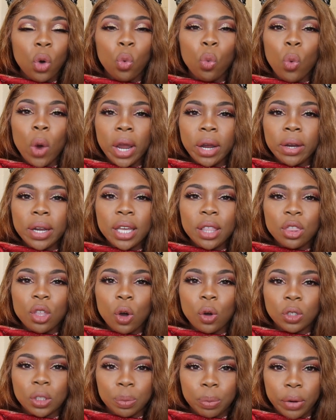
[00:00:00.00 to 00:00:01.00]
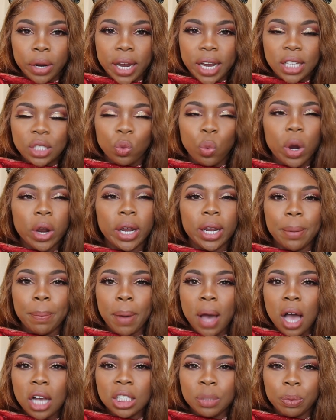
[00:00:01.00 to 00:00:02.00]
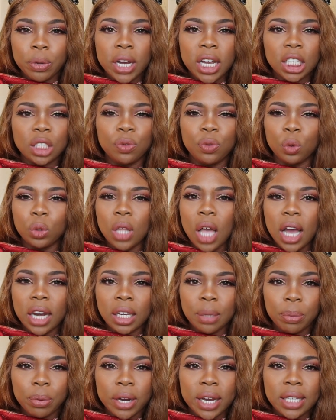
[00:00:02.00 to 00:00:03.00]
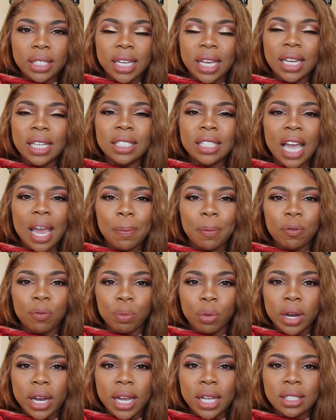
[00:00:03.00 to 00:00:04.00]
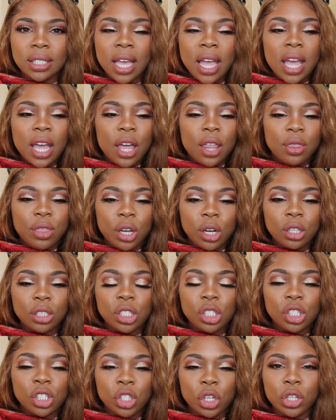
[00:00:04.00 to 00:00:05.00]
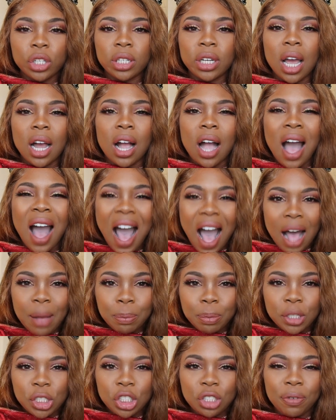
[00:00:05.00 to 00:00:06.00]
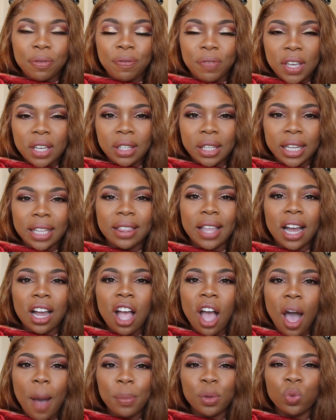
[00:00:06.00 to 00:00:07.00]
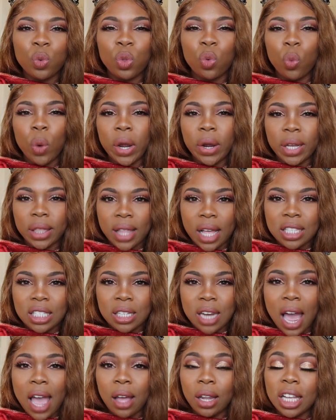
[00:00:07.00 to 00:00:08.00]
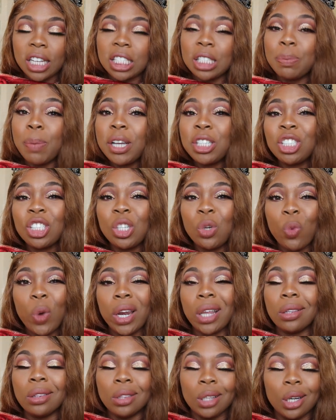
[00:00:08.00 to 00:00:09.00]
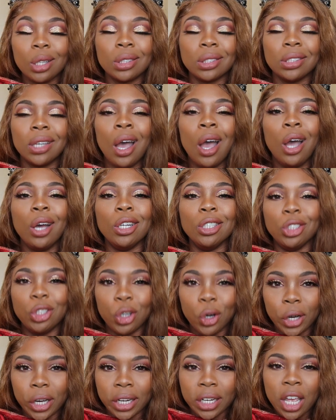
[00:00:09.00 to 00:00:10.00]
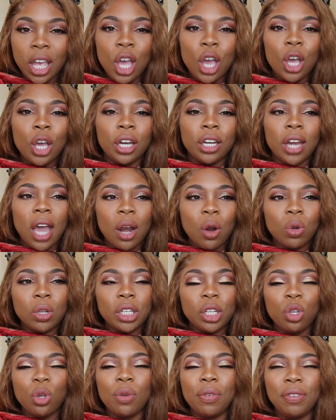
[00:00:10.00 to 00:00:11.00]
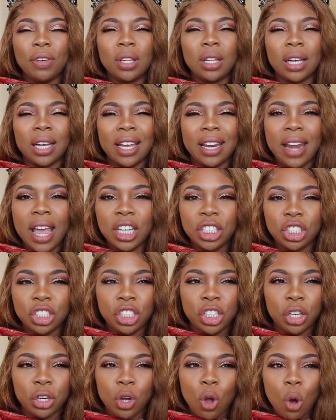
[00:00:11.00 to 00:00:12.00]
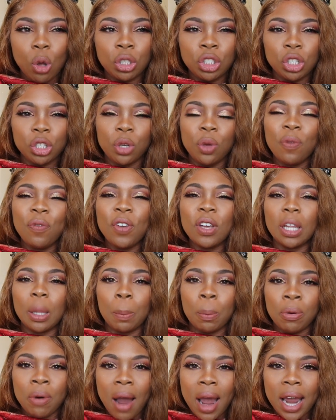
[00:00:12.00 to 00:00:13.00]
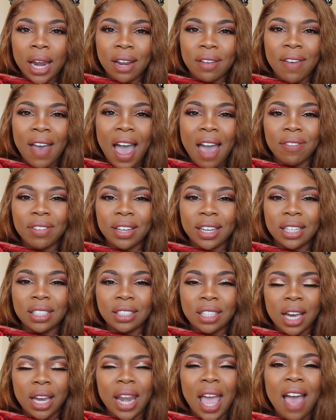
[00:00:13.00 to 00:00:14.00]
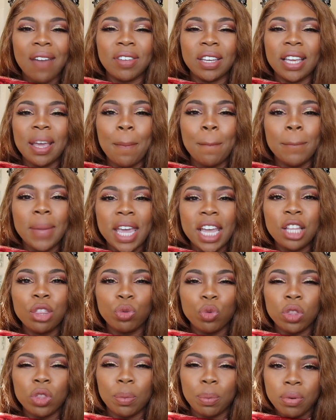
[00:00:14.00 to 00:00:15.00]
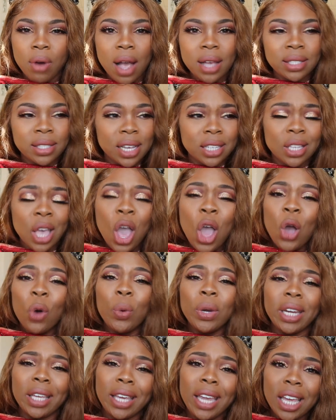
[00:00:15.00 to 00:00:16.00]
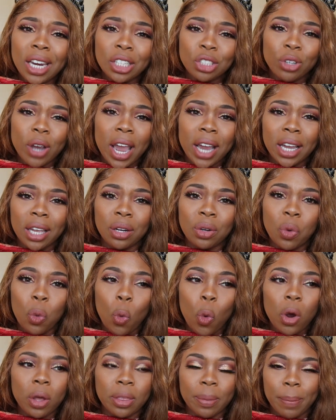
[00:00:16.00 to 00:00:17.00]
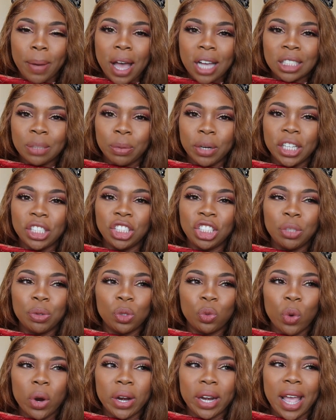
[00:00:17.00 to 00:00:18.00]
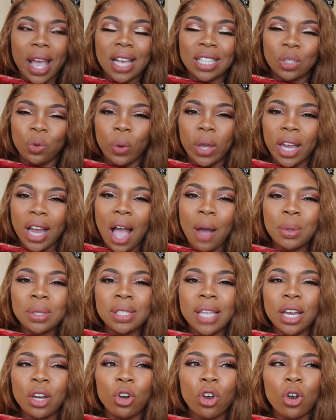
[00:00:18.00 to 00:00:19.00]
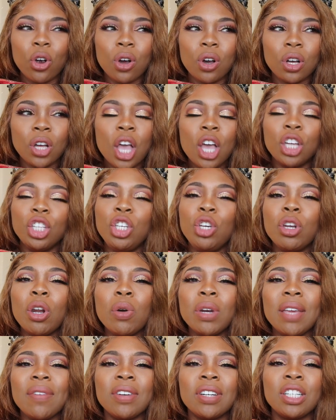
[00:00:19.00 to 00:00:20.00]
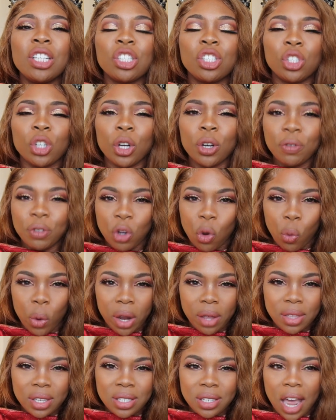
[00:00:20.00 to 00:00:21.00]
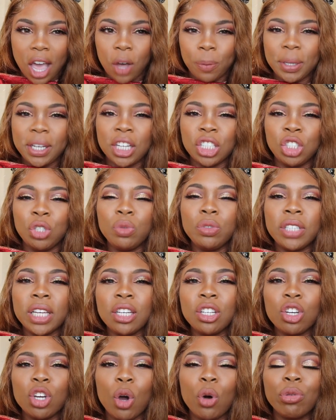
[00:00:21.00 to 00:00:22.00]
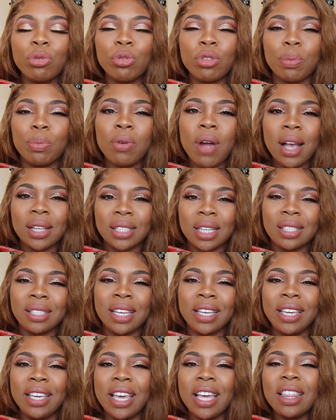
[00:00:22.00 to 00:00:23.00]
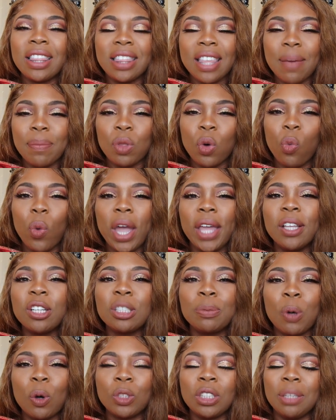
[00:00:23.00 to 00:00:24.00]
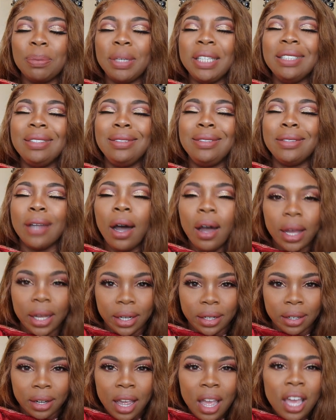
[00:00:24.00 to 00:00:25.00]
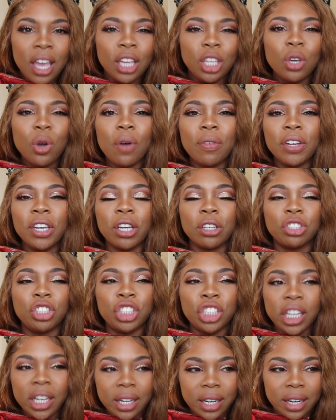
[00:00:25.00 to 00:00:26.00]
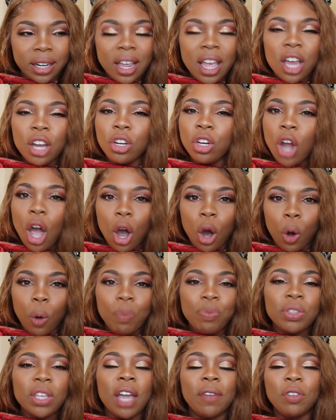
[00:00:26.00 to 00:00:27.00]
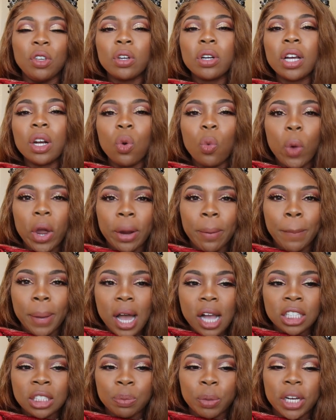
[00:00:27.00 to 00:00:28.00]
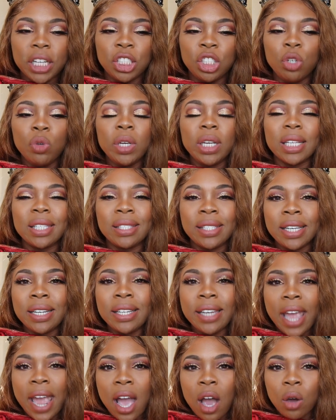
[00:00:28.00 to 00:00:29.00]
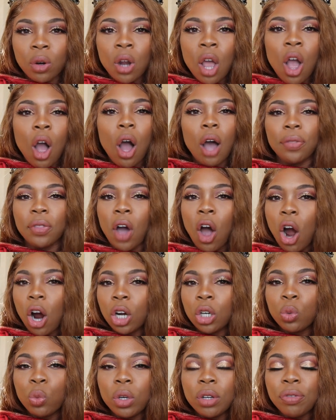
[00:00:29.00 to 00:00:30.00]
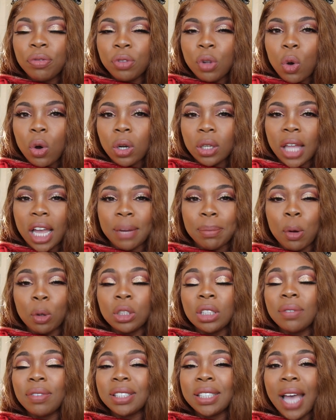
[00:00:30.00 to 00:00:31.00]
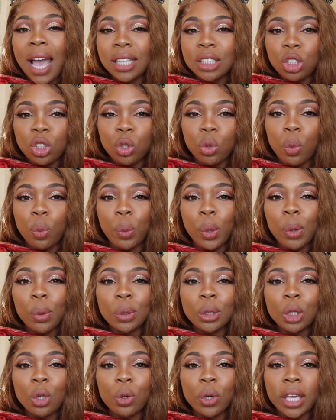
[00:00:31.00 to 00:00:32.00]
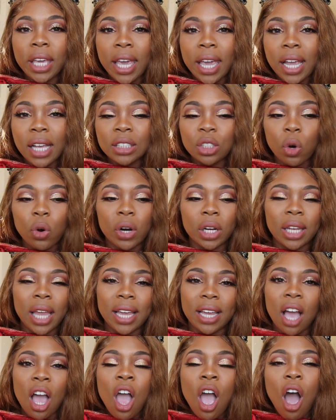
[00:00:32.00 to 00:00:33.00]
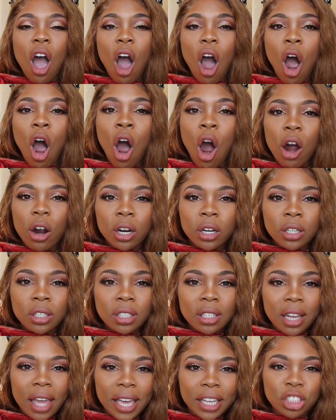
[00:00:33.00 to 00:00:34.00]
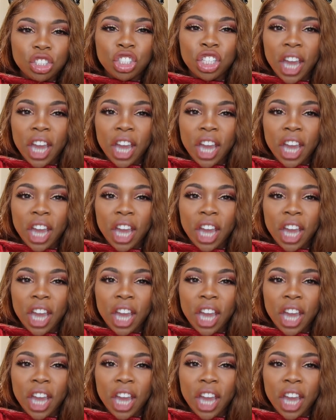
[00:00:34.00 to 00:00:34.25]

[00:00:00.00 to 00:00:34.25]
Wearing those braids, wearing box braids, Fulani braids, any type of braids, there's a certain accomplished feeling that comes with wearing that style, especially when it looks good. Not only do you feel a connection to your culture, you feel a pride of having it done, having it made through the process. When Nikita Dragon wore the box braids, she was wearing it as a wig. I was like, girl, you don't even deserve to wear the style because you didn't go through the process to get them the way they're supposed to be done. You over here cheated. No, if you're gonna wear box braids, you need to sit down on the hardwood floor like most of us had to do when we were little kids, or like a hard like